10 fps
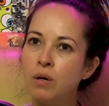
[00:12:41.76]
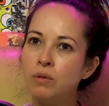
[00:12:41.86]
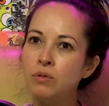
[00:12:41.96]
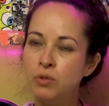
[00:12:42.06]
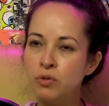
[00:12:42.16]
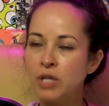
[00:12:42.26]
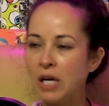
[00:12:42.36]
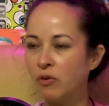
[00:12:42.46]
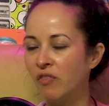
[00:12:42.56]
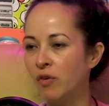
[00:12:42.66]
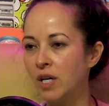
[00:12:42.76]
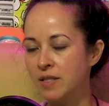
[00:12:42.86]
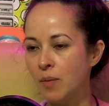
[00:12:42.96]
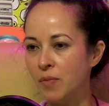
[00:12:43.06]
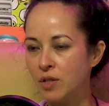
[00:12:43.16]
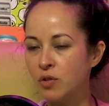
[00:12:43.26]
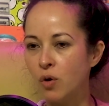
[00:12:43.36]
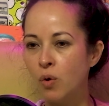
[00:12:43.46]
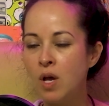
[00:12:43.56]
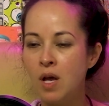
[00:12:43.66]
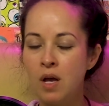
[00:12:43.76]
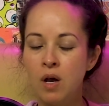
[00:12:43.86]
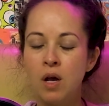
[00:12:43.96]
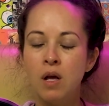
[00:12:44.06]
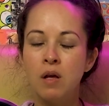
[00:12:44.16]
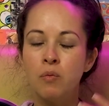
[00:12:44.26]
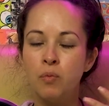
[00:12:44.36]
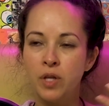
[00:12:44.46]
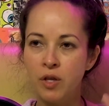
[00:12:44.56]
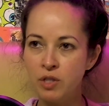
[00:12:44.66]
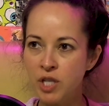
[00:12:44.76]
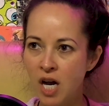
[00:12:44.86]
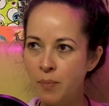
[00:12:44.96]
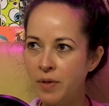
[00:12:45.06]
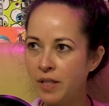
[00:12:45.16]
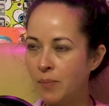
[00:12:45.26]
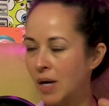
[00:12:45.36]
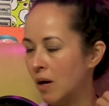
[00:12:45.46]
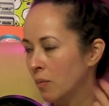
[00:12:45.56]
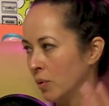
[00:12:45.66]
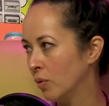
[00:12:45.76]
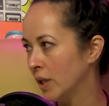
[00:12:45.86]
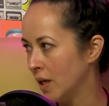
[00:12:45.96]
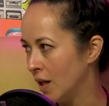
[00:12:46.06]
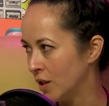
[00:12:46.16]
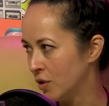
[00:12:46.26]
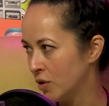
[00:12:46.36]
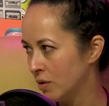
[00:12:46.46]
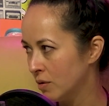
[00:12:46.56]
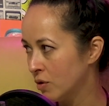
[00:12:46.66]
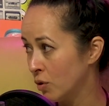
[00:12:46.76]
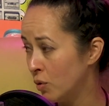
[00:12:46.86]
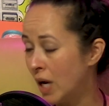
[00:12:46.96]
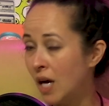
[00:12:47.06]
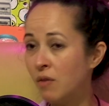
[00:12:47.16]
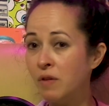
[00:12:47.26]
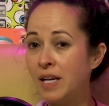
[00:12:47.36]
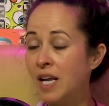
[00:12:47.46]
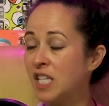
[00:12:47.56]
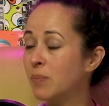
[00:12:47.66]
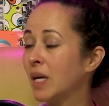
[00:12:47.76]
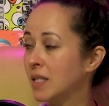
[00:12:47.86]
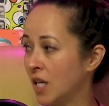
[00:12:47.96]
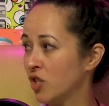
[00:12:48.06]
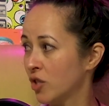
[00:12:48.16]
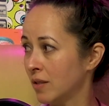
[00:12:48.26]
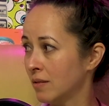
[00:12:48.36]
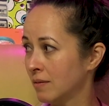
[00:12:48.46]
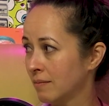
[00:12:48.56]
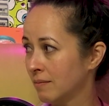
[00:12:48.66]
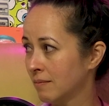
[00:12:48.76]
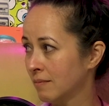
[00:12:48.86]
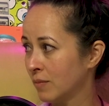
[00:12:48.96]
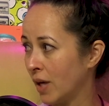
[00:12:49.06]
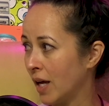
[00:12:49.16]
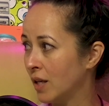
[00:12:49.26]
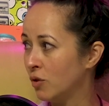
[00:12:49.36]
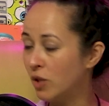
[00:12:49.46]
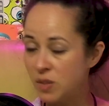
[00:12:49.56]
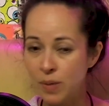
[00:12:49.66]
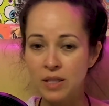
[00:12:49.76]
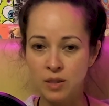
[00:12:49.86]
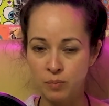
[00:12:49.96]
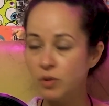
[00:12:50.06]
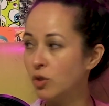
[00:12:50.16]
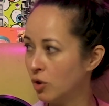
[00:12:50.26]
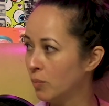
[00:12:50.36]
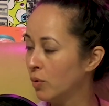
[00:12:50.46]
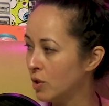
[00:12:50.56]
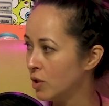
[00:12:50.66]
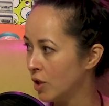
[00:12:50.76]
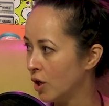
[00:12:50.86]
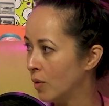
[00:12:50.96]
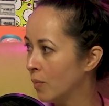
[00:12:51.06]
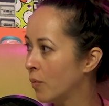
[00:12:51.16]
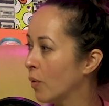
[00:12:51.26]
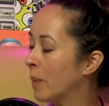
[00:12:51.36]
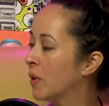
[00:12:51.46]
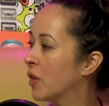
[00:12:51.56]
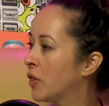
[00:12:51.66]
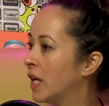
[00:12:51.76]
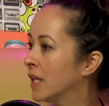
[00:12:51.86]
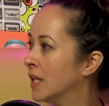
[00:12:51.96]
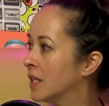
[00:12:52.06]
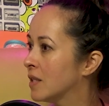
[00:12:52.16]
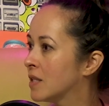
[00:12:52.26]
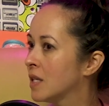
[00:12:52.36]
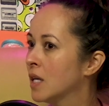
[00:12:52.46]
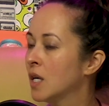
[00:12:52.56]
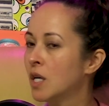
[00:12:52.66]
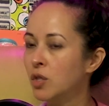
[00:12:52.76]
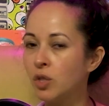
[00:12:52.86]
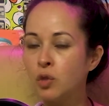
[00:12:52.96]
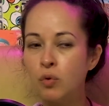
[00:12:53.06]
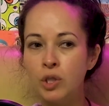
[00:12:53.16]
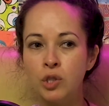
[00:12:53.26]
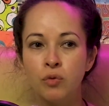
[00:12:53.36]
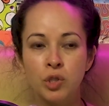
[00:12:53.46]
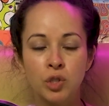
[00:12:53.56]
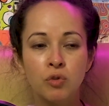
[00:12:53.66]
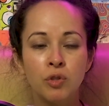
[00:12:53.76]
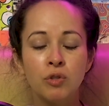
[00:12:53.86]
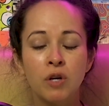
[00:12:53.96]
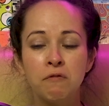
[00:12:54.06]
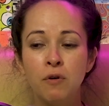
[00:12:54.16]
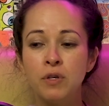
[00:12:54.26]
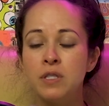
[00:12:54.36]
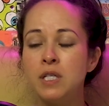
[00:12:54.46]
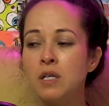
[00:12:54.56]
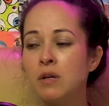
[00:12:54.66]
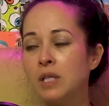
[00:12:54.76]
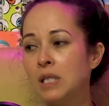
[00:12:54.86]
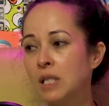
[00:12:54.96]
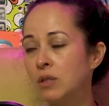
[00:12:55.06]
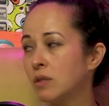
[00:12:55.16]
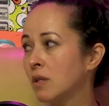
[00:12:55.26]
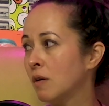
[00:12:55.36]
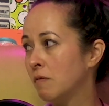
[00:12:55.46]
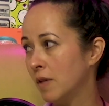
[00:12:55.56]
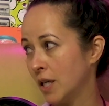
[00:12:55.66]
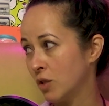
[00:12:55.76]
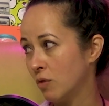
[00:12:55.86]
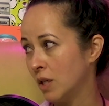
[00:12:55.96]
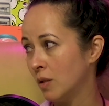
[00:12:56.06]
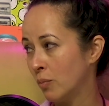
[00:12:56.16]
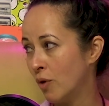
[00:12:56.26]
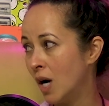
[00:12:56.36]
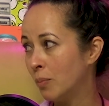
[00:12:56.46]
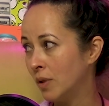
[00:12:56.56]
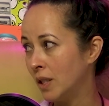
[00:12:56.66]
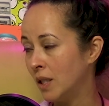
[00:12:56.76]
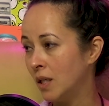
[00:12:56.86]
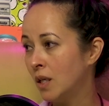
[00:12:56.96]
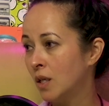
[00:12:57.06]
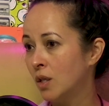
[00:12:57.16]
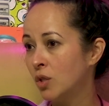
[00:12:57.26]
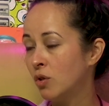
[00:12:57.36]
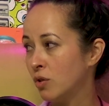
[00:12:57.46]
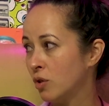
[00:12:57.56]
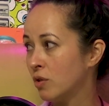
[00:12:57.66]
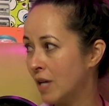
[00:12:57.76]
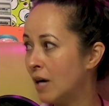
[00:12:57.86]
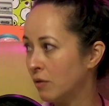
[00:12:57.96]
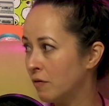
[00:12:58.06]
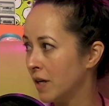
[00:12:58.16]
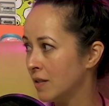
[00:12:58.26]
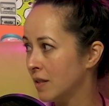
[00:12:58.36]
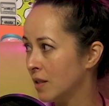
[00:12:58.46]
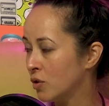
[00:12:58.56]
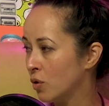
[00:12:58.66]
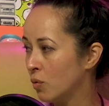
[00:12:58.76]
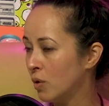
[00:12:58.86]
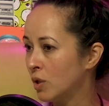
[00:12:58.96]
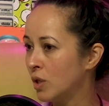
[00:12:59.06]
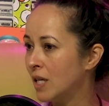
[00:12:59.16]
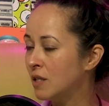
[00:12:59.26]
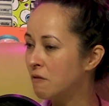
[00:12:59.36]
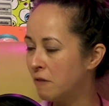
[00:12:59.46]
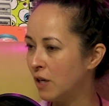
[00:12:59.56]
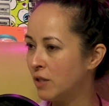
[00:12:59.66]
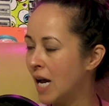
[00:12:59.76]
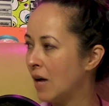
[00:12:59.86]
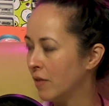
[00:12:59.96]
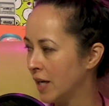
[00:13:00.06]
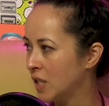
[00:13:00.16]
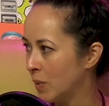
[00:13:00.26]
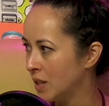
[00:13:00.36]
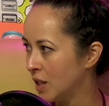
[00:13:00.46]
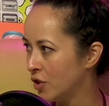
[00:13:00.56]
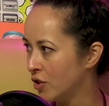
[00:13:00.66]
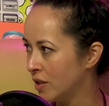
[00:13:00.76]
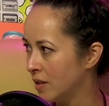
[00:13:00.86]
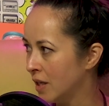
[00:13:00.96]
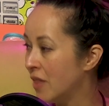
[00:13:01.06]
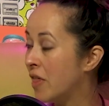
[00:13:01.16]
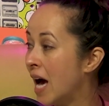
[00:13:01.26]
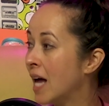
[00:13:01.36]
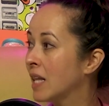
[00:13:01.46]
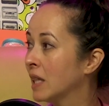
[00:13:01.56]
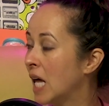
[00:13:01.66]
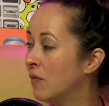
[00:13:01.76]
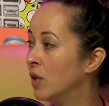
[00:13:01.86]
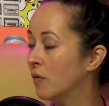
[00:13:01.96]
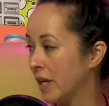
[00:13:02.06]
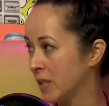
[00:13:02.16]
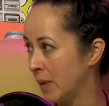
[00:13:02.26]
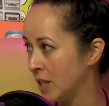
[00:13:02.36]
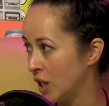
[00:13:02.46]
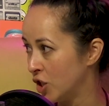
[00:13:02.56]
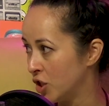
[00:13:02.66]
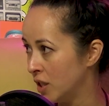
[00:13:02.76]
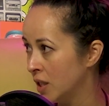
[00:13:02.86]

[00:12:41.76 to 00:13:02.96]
you do sacrifice something. So with the other topic about employee knowledge, so you have an expectation, okay? You expect your employees to know. But the thing is, you're growing, you're not focusing on the little stuff like training them properly. You're sacrificing. So is it fair to have an expectation? That level of expectation,